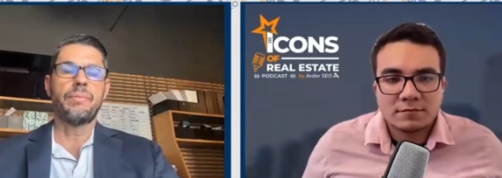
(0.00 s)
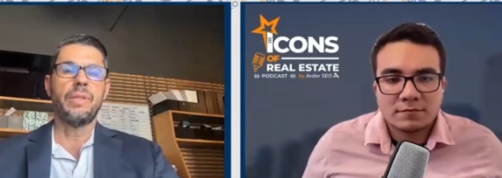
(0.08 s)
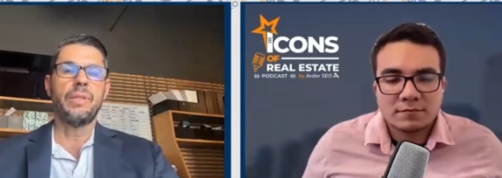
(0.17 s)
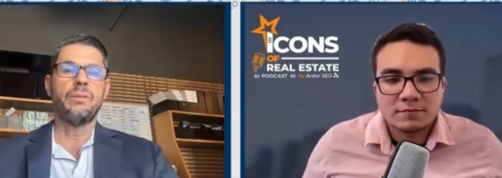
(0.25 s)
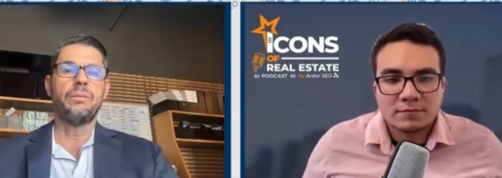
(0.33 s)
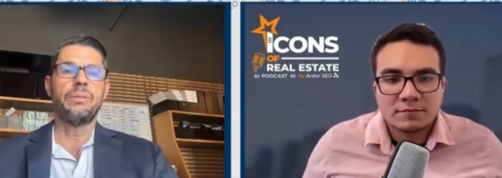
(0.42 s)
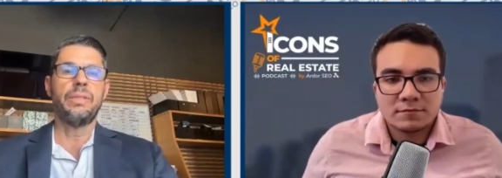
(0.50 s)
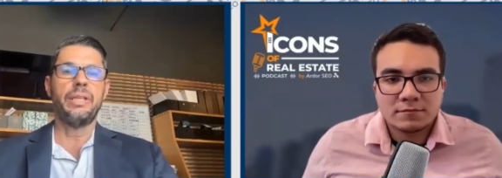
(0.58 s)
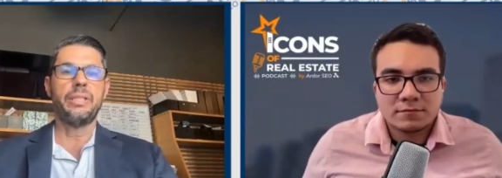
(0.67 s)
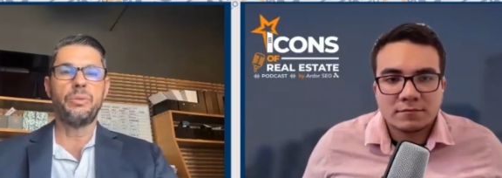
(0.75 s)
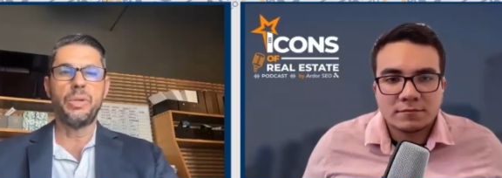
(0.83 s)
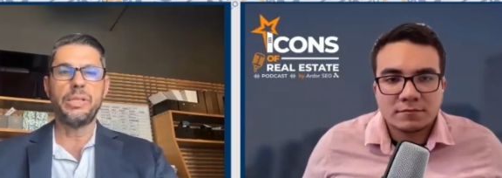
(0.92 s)
Speaker 1: you know,
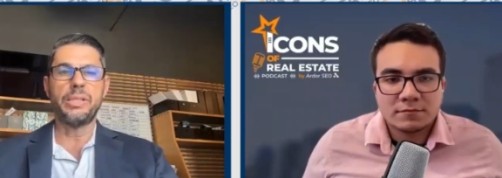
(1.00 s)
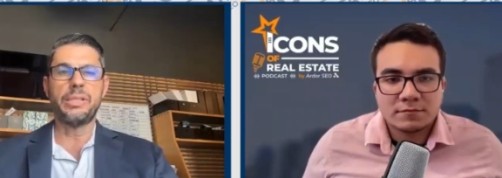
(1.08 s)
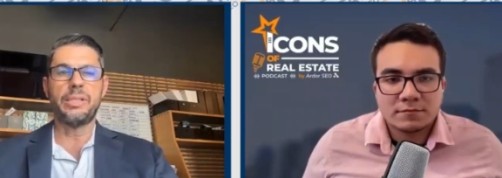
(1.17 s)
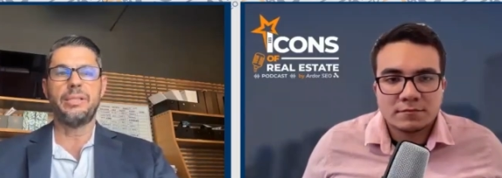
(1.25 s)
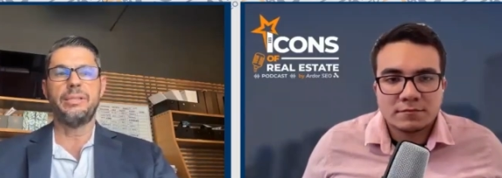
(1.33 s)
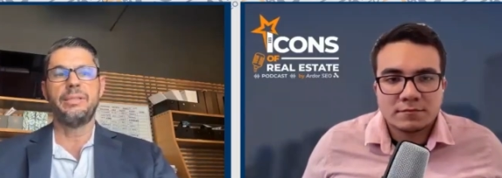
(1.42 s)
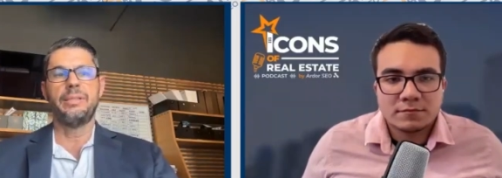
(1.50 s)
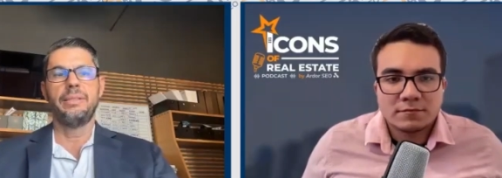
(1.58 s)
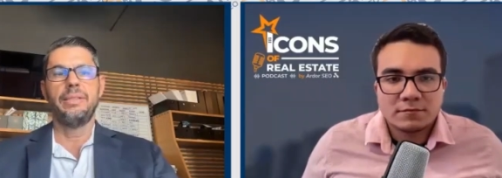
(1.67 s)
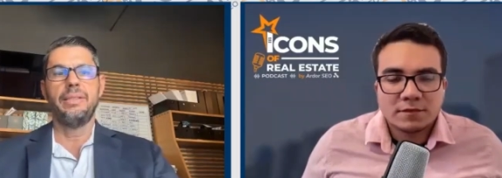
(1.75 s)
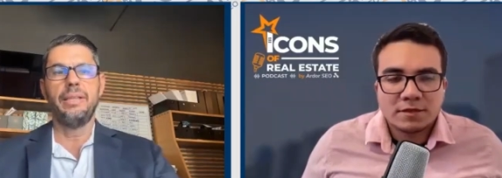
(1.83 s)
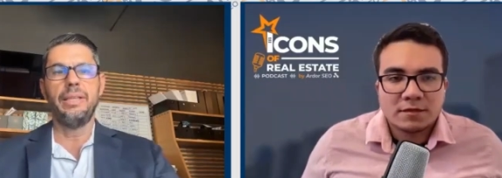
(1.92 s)
take the risk
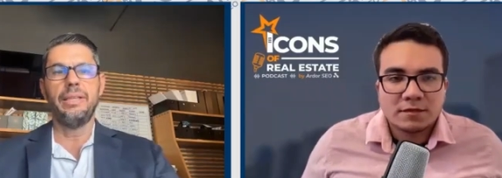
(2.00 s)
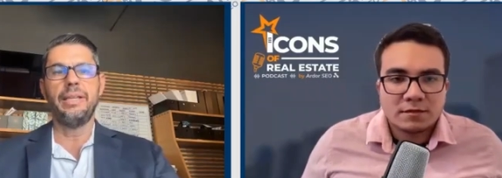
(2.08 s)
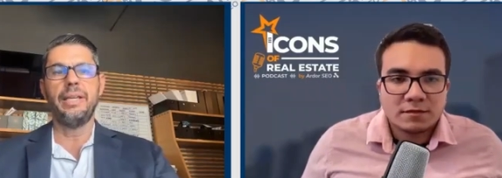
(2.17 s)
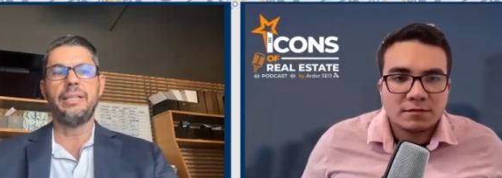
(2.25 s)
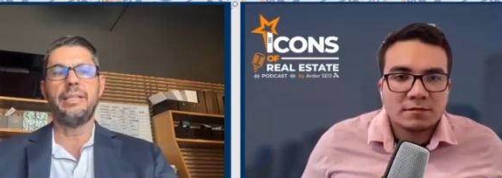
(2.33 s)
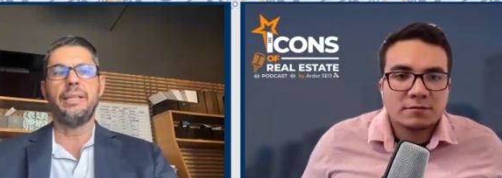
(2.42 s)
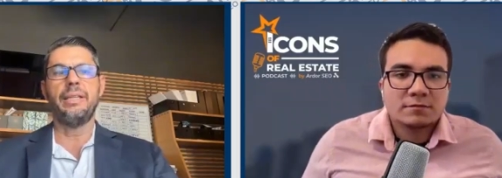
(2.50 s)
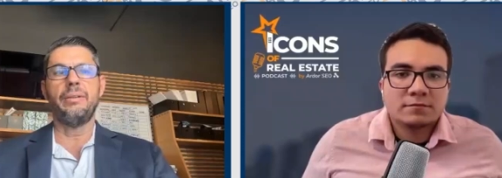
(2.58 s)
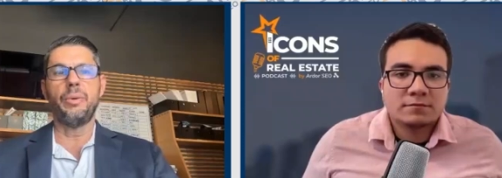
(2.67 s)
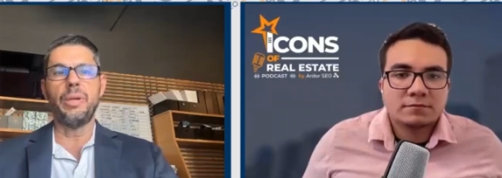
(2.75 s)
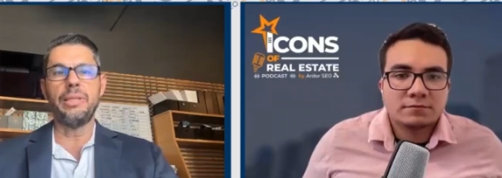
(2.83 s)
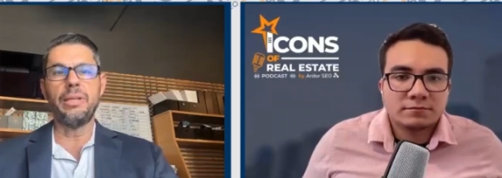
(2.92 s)
and
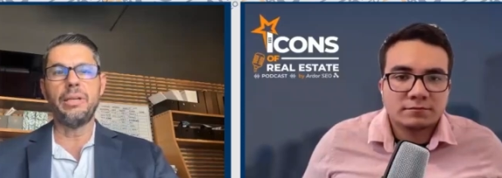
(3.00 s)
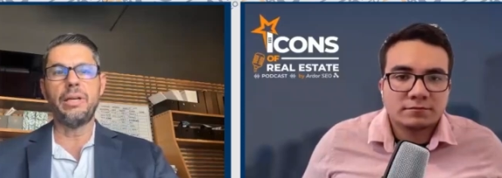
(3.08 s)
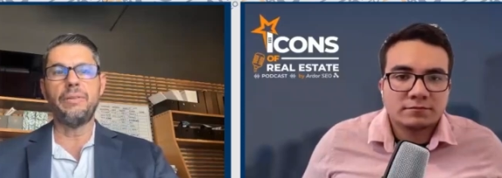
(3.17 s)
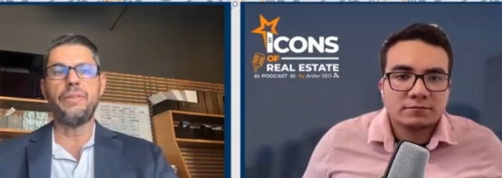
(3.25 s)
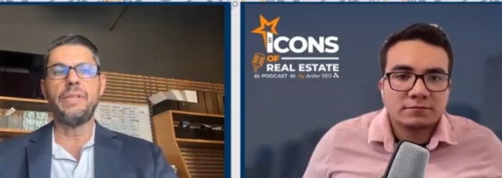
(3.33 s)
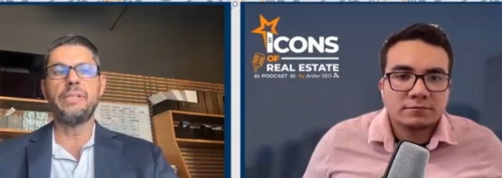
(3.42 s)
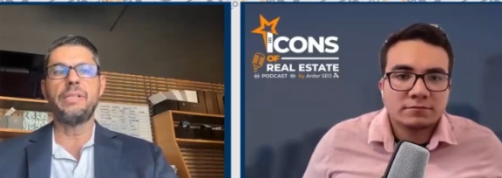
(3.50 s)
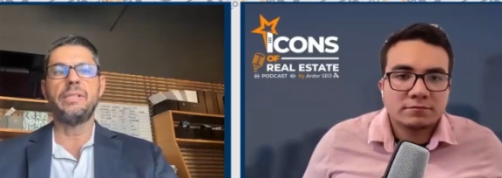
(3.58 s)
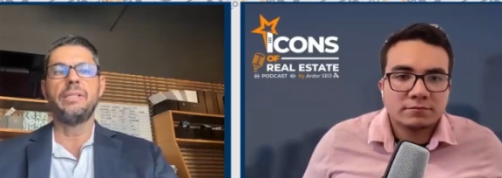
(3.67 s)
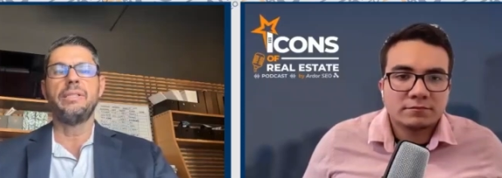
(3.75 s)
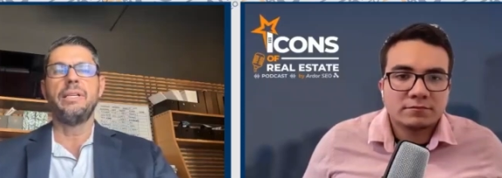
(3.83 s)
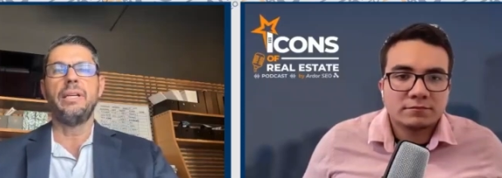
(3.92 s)
rent the office.
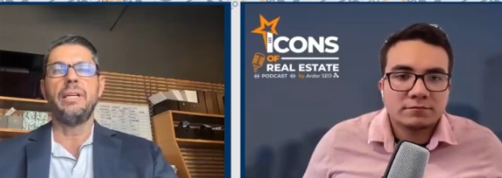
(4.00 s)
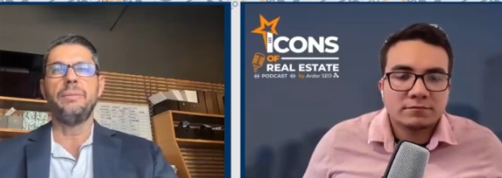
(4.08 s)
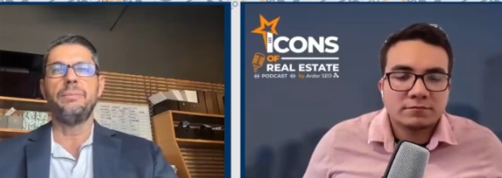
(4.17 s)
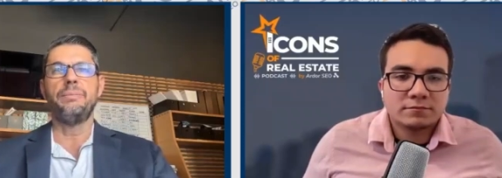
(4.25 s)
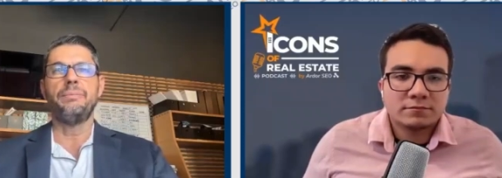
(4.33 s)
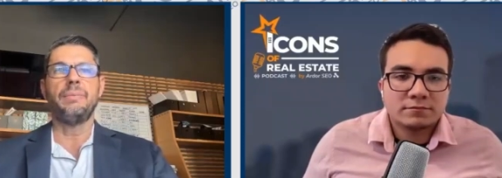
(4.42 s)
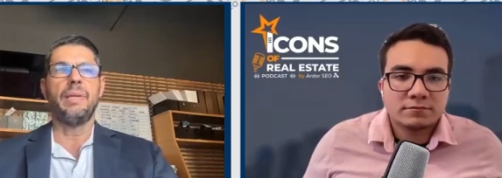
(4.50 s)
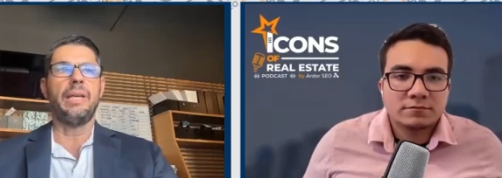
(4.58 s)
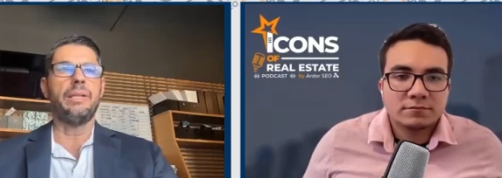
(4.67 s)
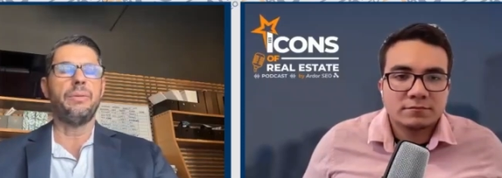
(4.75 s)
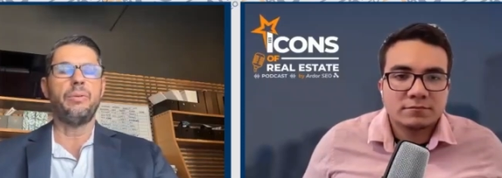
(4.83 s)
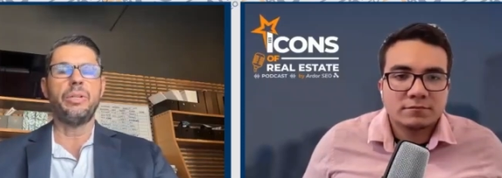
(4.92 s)
I
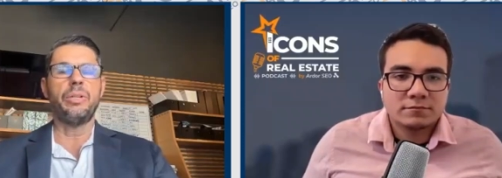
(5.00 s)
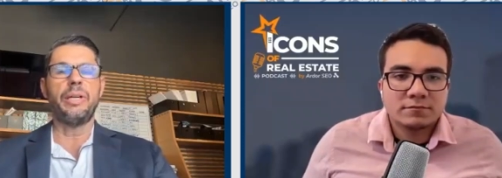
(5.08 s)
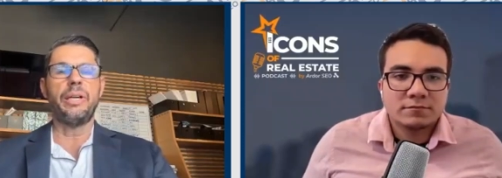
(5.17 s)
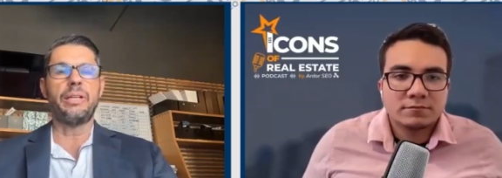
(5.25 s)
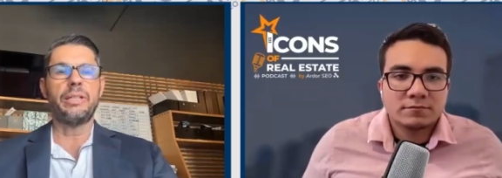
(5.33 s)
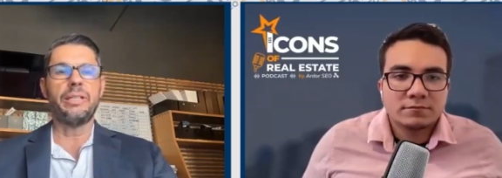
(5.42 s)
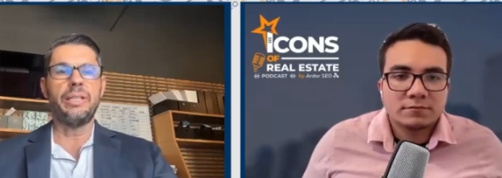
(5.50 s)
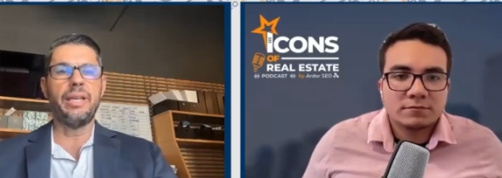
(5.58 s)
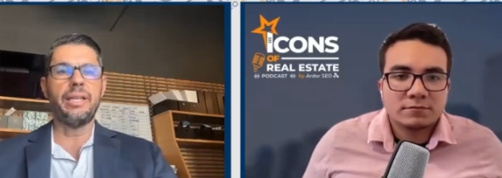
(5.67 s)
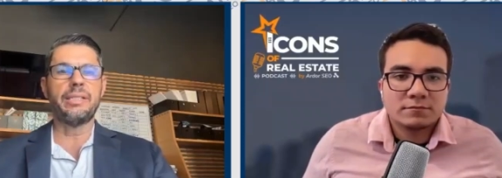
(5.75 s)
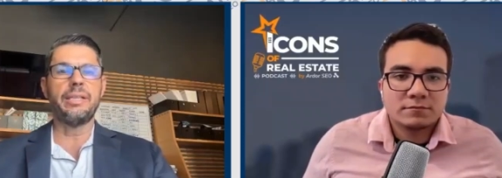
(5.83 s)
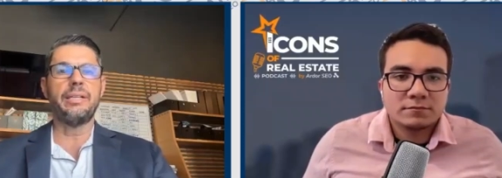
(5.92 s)
had one of my
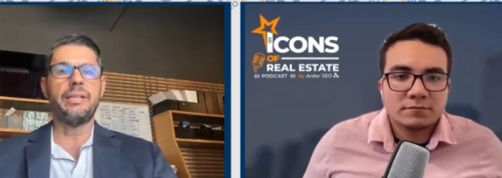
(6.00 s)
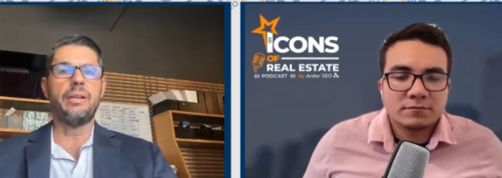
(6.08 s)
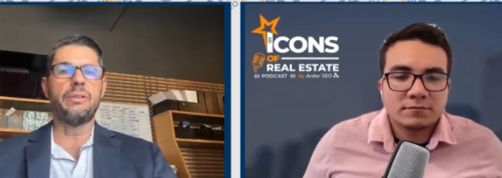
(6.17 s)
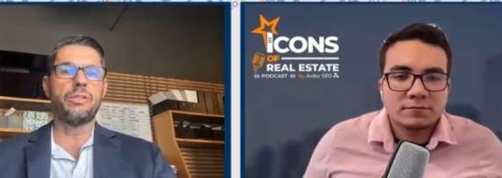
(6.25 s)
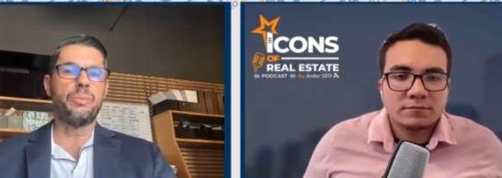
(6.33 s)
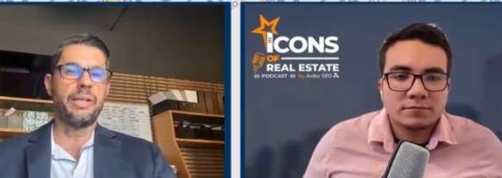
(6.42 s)
architects that are also